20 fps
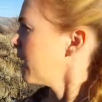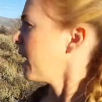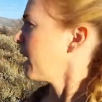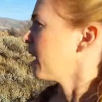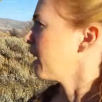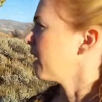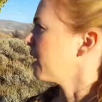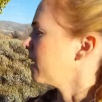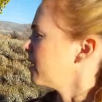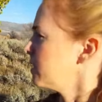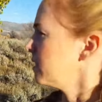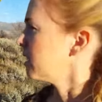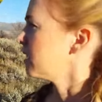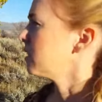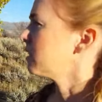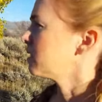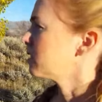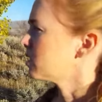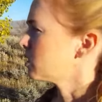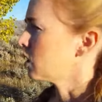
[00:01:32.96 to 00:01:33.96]
And
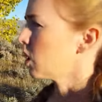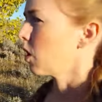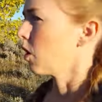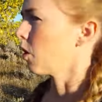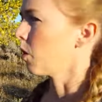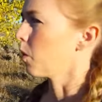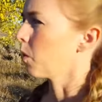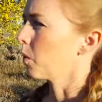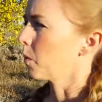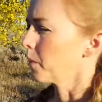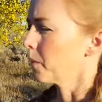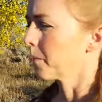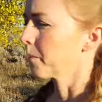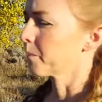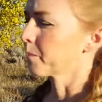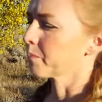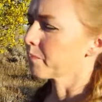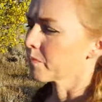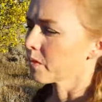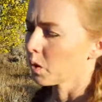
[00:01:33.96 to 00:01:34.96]
so
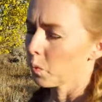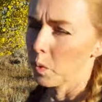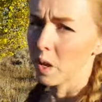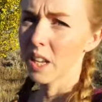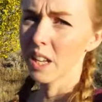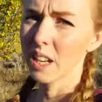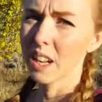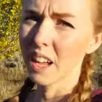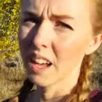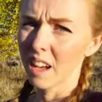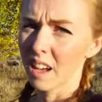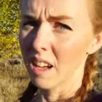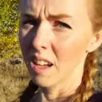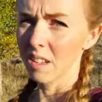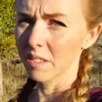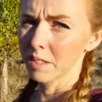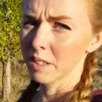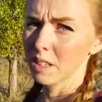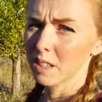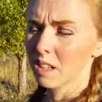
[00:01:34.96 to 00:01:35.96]
we can
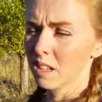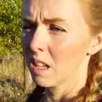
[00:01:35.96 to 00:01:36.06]
have